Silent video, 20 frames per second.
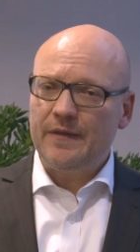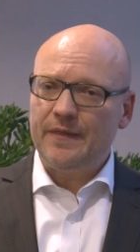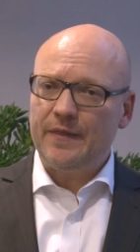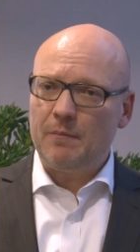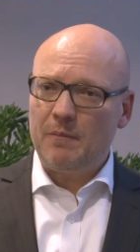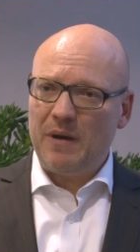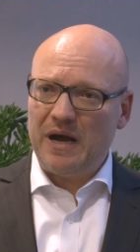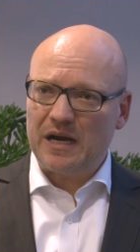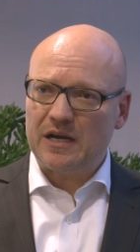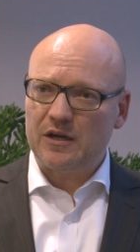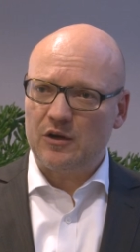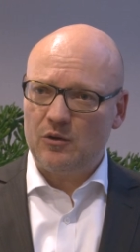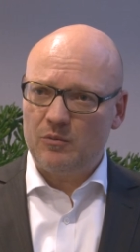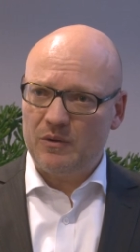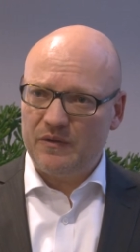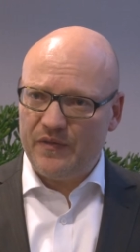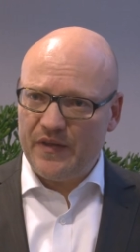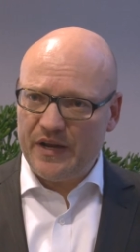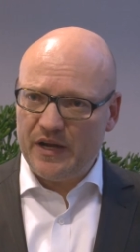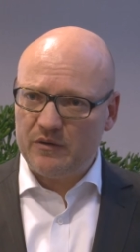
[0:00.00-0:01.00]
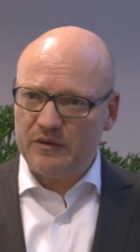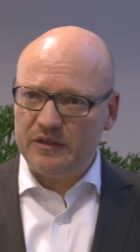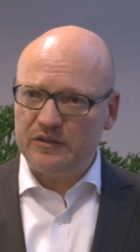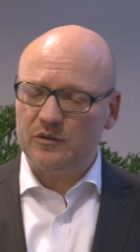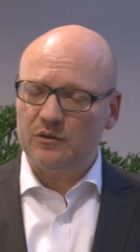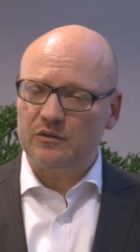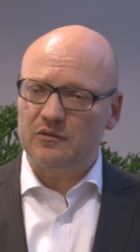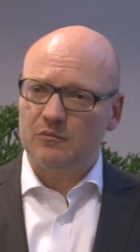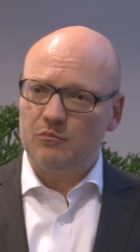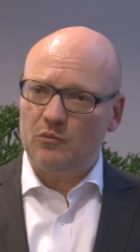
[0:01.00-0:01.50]
The market over there
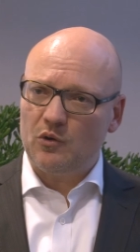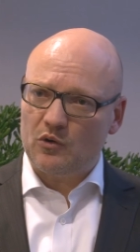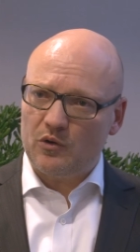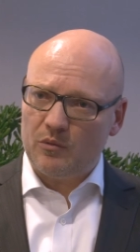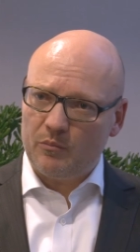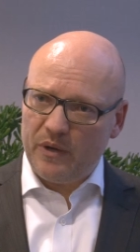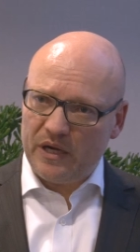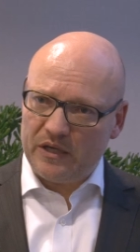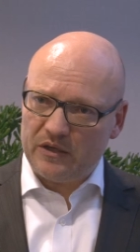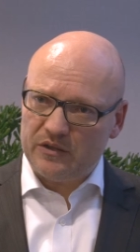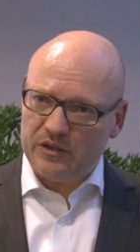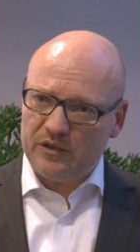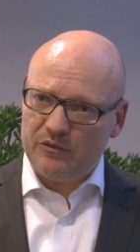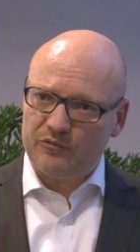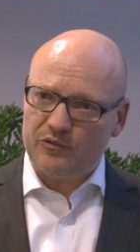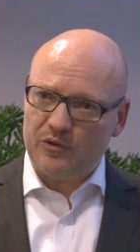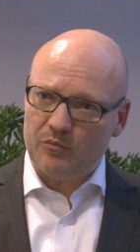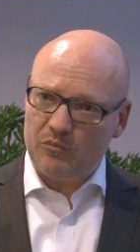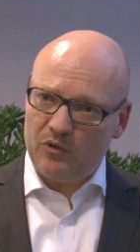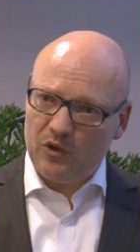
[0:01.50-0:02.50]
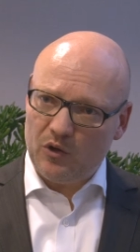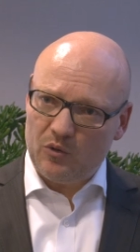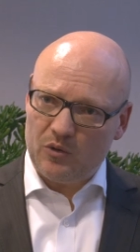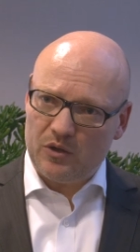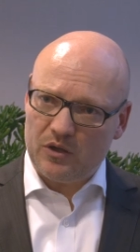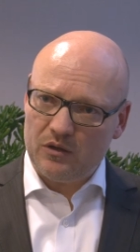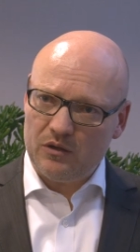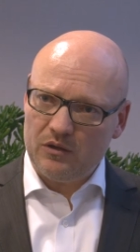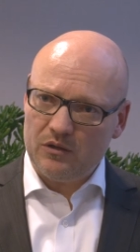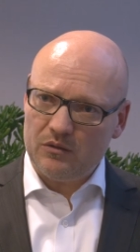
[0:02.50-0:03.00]
is also more competitive from
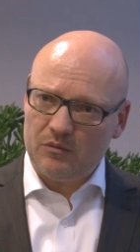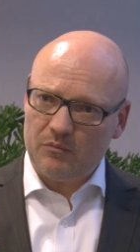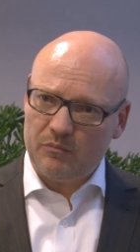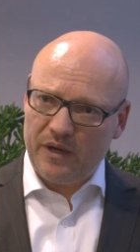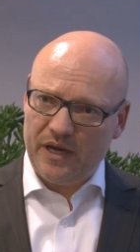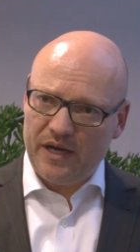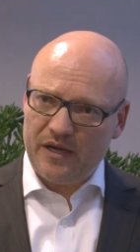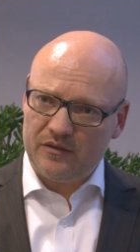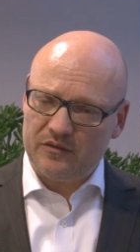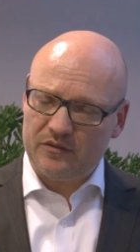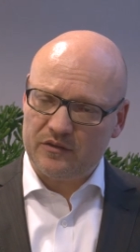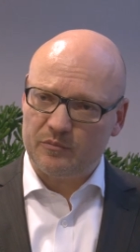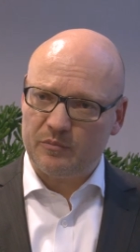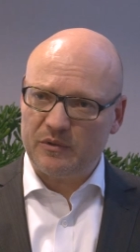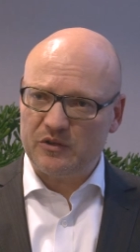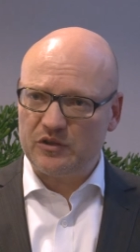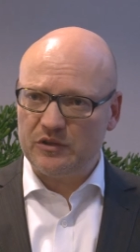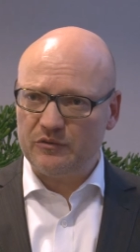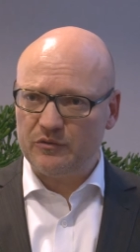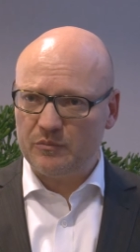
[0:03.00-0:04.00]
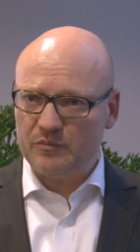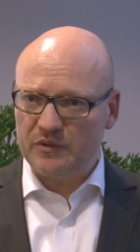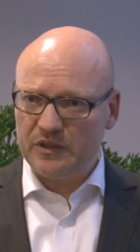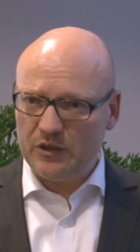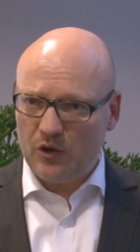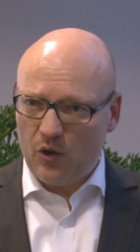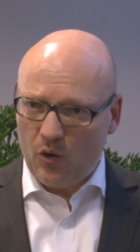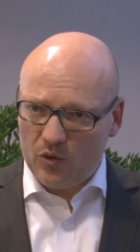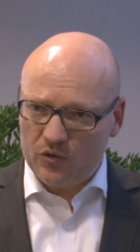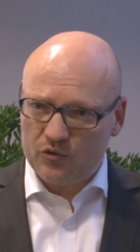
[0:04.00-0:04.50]
local banks, especially from
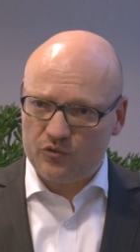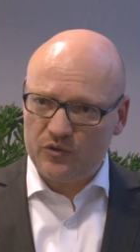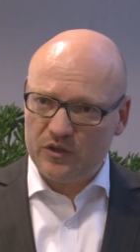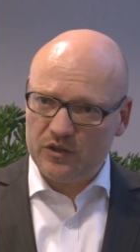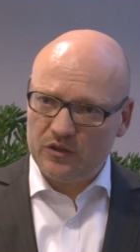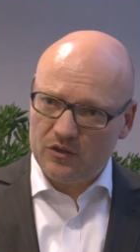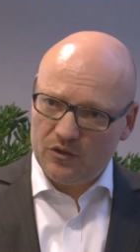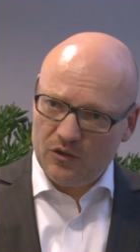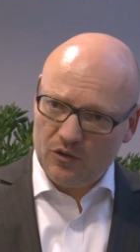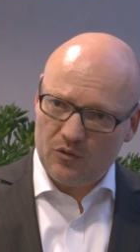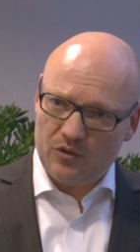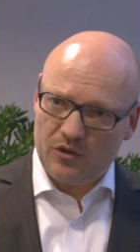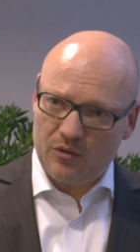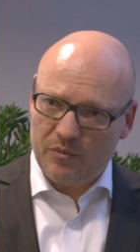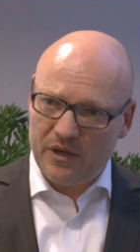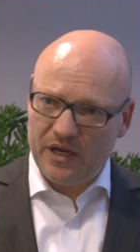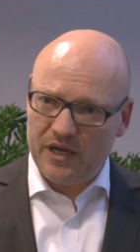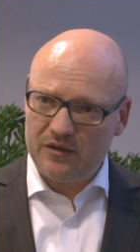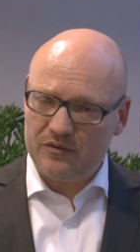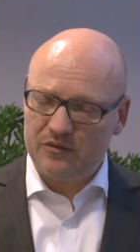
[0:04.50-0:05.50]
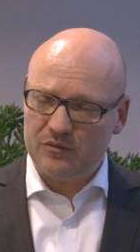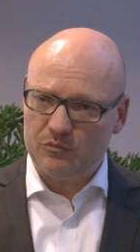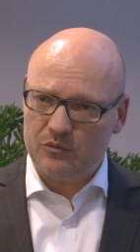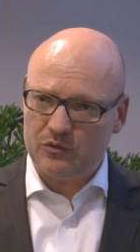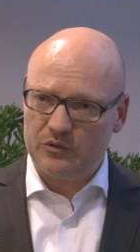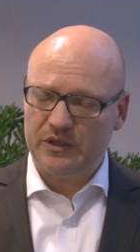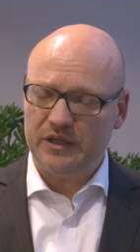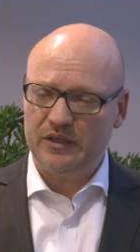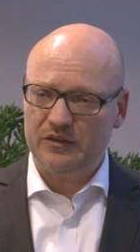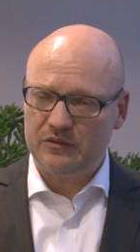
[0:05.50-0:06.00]
the Austrian local banks,
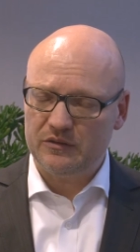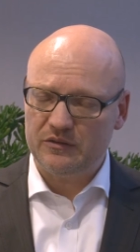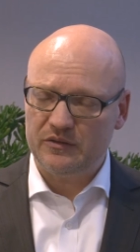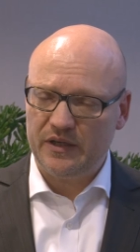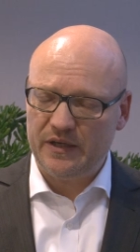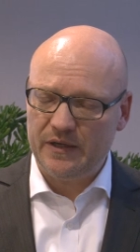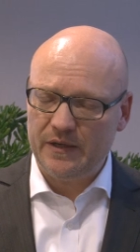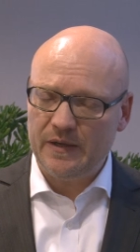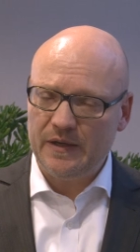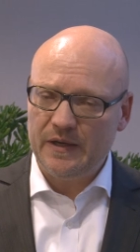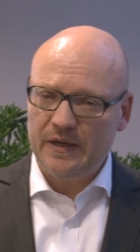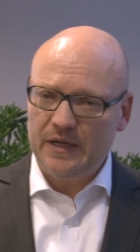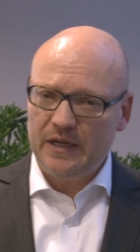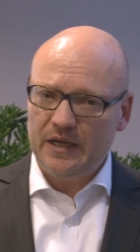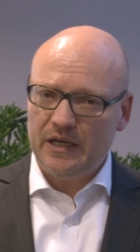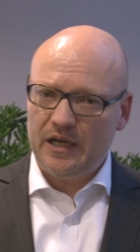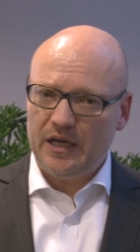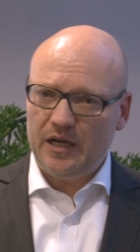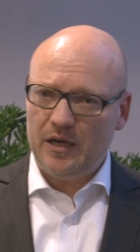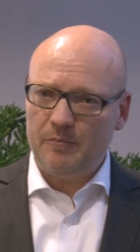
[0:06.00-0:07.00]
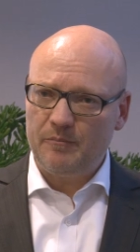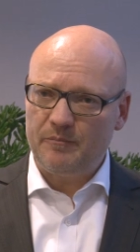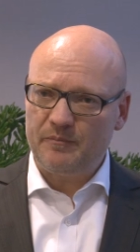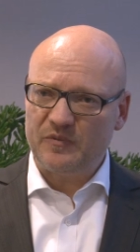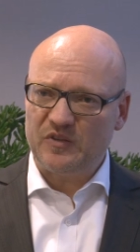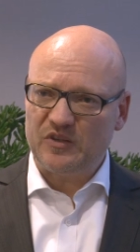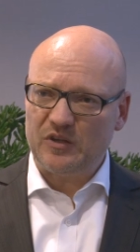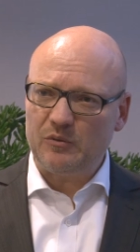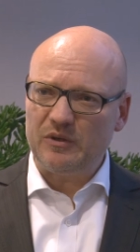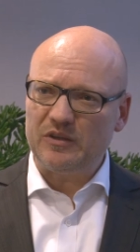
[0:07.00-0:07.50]
more or less to say.
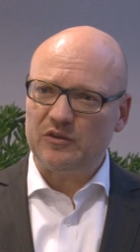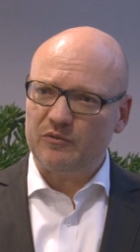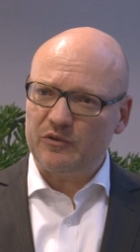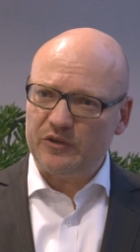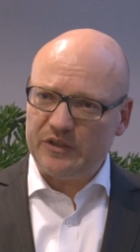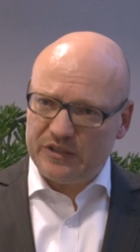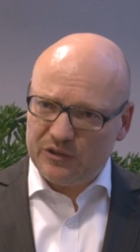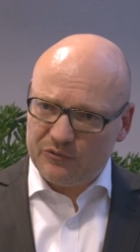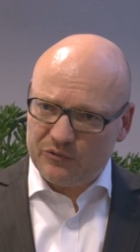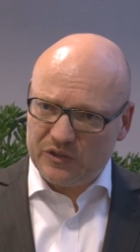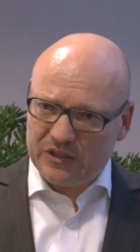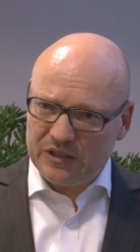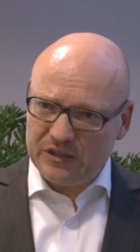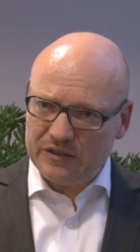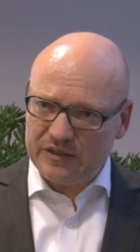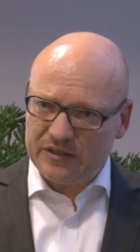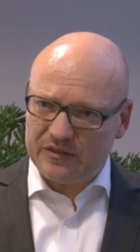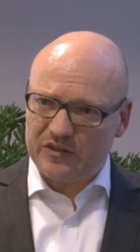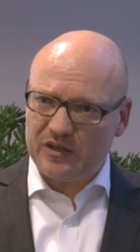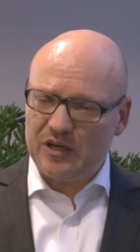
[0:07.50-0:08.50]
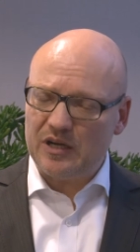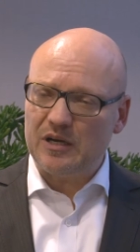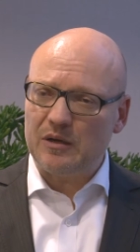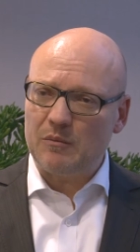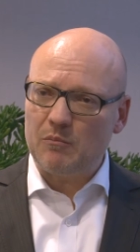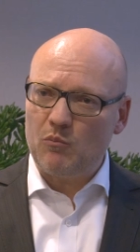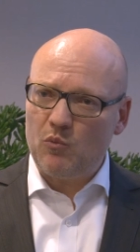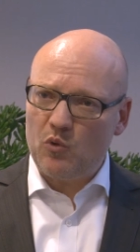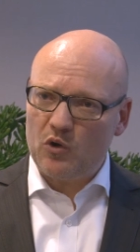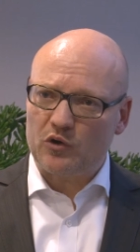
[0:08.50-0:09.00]
So it's very difficult. It's a
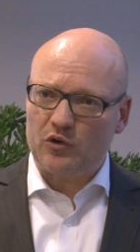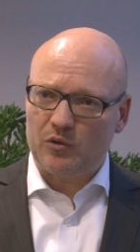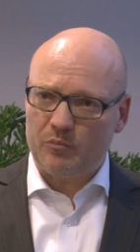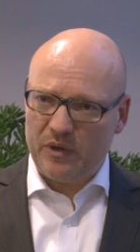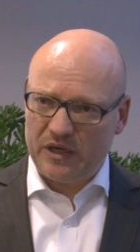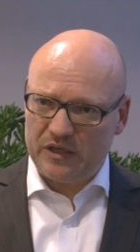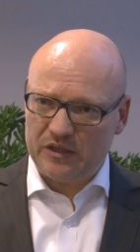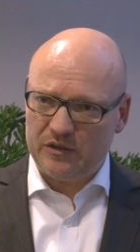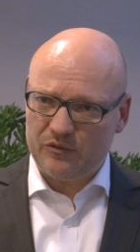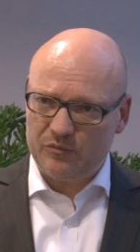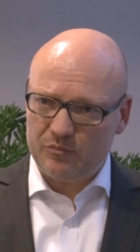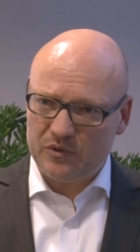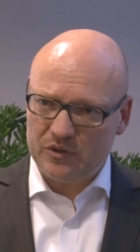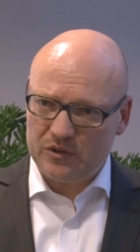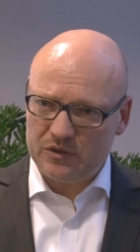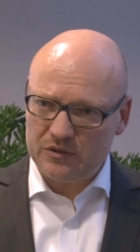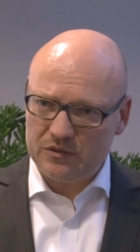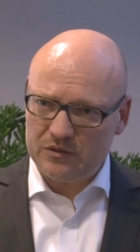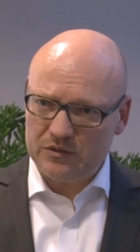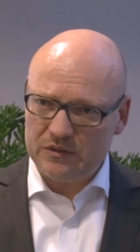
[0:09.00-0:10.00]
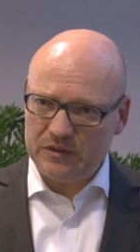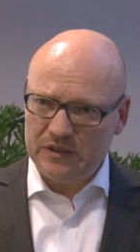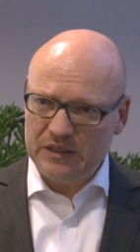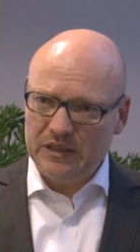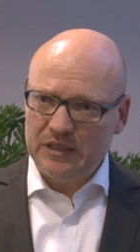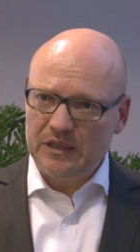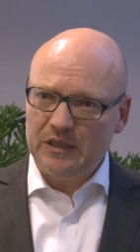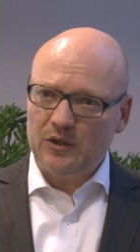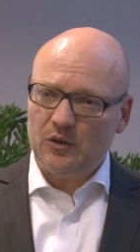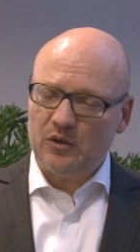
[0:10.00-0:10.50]
more competitive market.
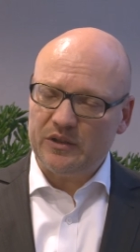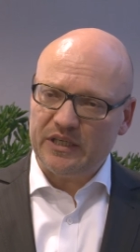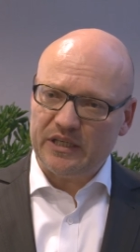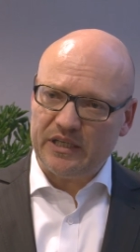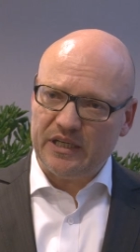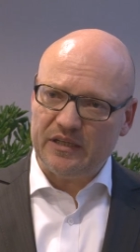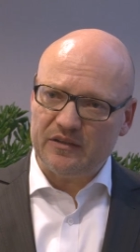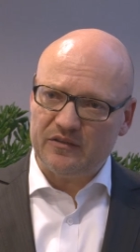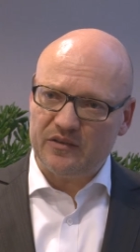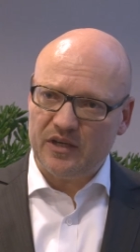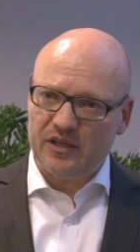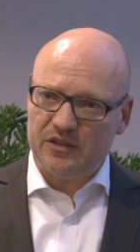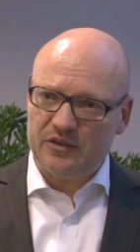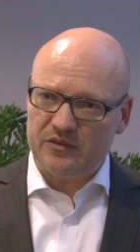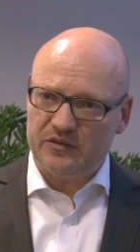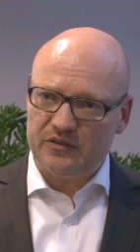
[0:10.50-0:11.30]
On the other hand side,